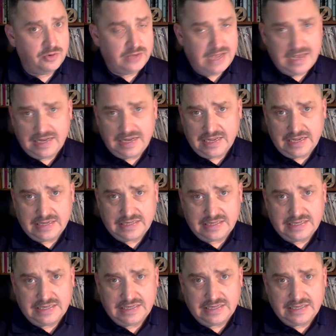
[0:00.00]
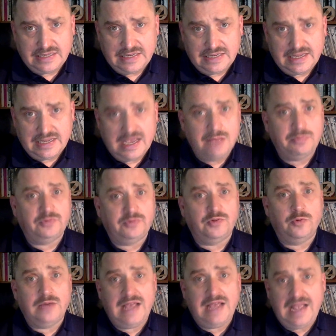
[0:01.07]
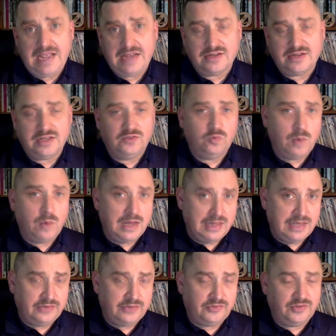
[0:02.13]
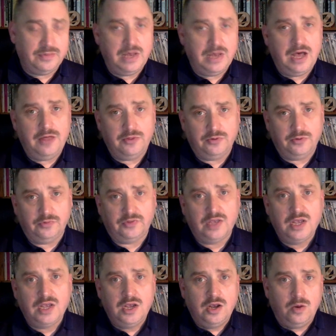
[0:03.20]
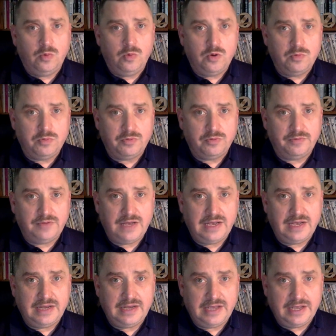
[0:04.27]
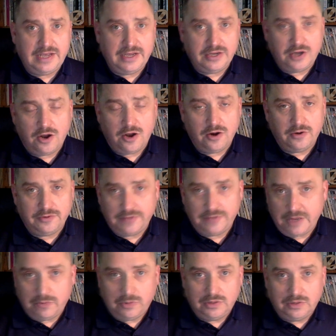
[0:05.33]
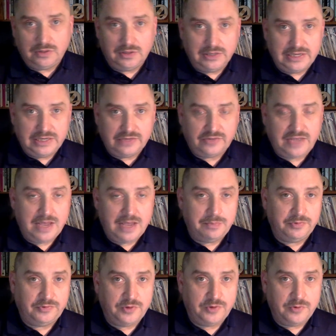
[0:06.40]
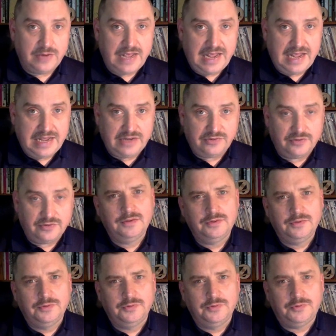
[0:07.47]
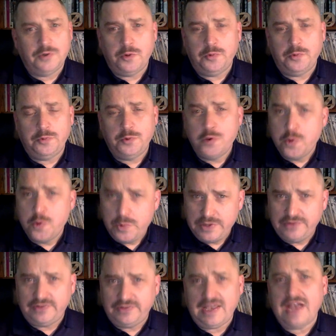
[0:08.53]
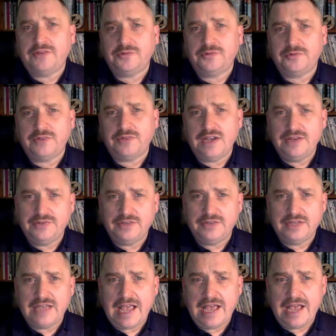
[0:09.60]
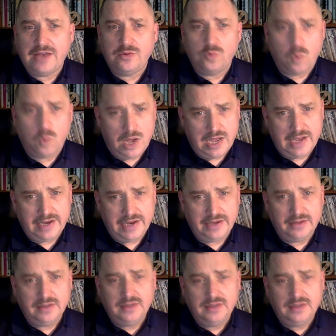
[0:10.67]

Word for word: KD8TTE episode 8 as well as some others. We'll provide a card that will link to episode 8. So, who is exercising and why?